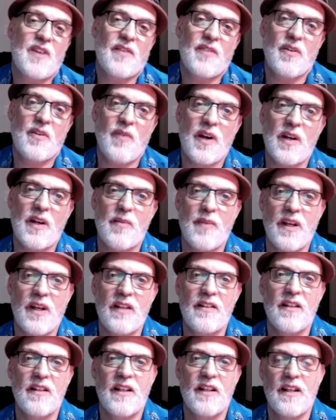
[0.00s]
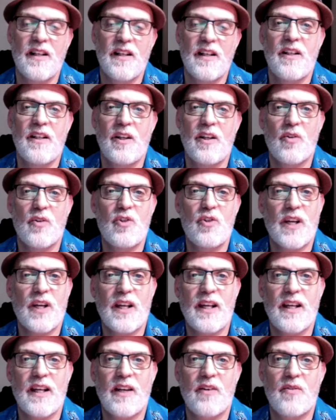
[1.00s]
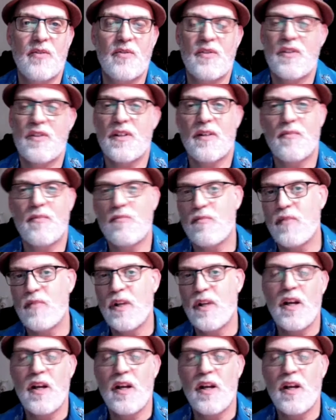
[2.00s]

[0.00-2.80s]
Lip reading: recommend checking out some.